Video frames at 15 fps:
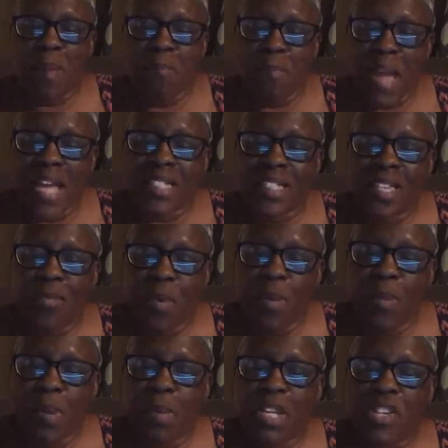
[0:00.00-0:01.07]
messy when
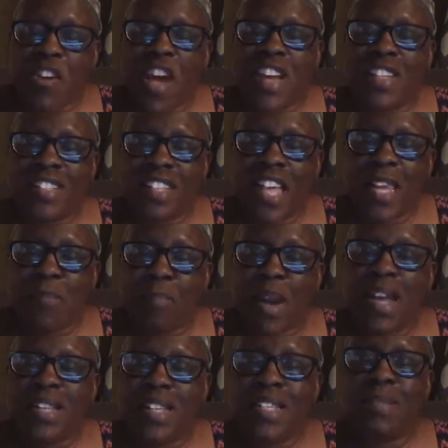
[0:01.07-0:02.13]
we be trying to
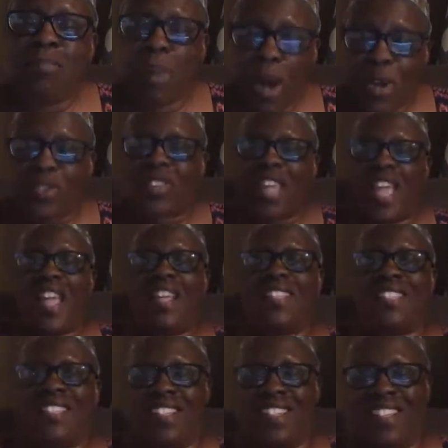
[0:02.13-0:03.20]
celebrate these birthdays.